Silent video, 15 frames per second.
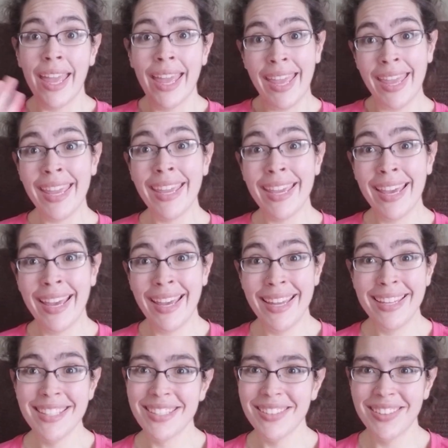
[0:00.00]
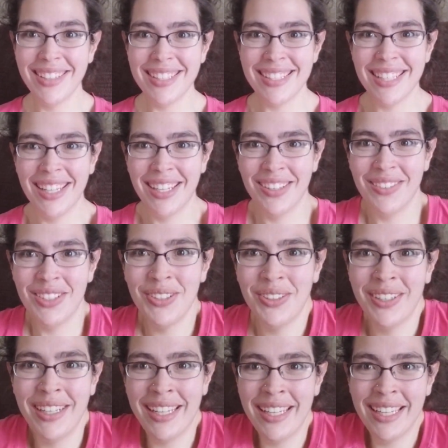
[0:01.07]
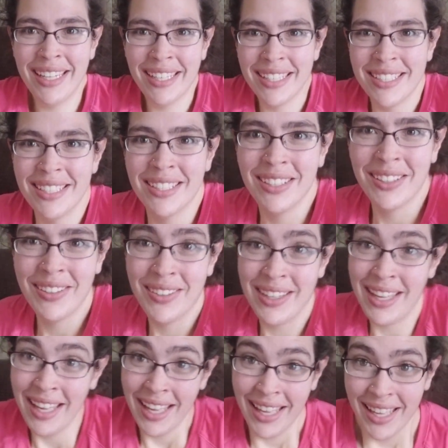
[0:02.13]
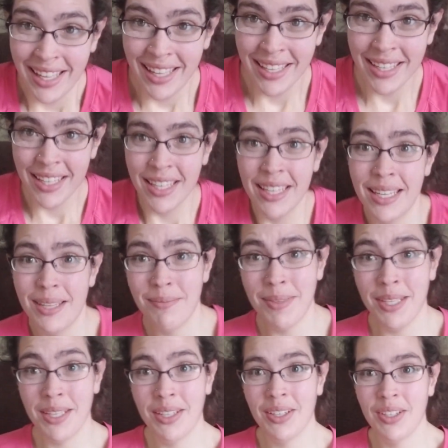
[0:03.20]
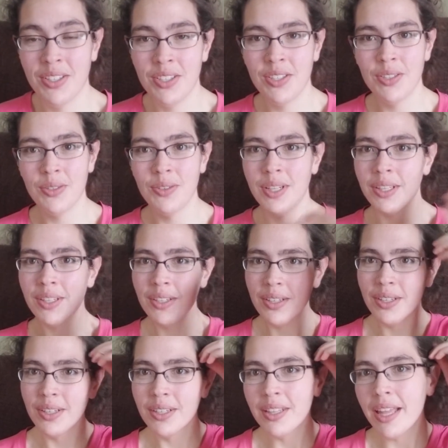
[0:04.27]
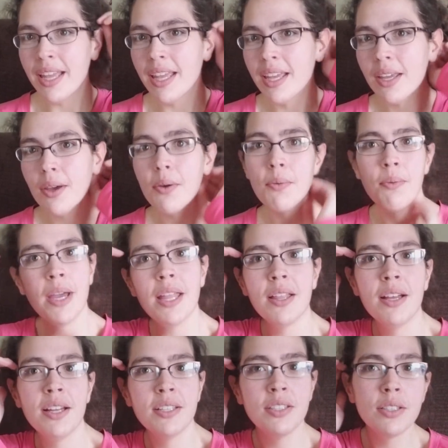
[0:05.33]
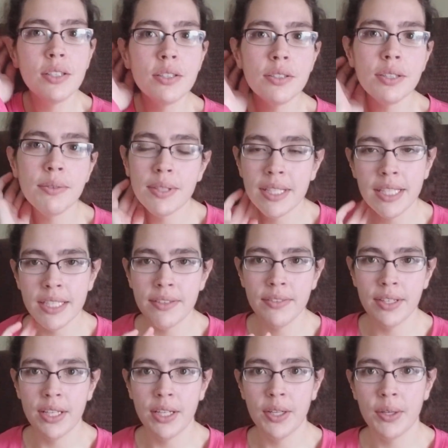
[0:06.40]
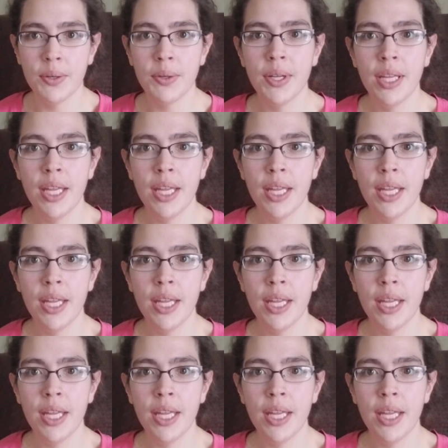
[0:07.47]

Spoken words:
Hey guys, what's up? Tori here. So I am here to do another weight loss surgery related video,